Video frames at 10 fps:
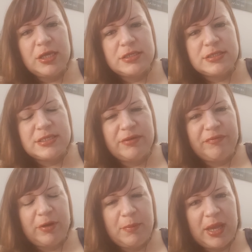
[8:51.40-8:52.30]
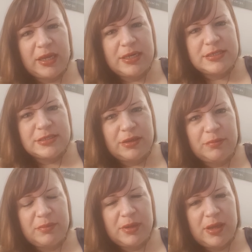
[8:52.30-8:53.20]
It's a fear
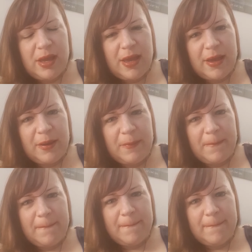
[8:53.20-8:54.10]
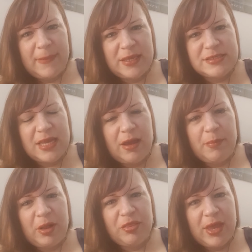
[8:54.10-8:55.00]
mechanism. Um, it's not
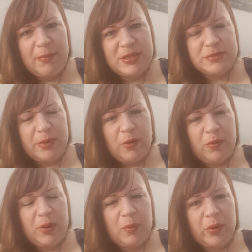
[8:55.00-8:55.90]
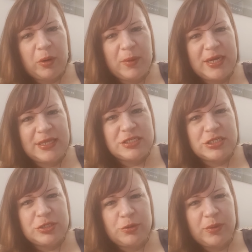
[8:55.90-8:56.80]
about them, it's about what work we need to
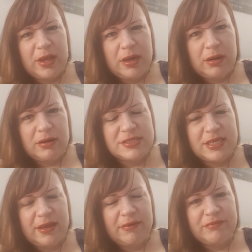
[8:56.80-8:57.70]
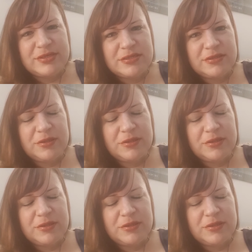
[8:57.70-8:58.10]
do on ourselves.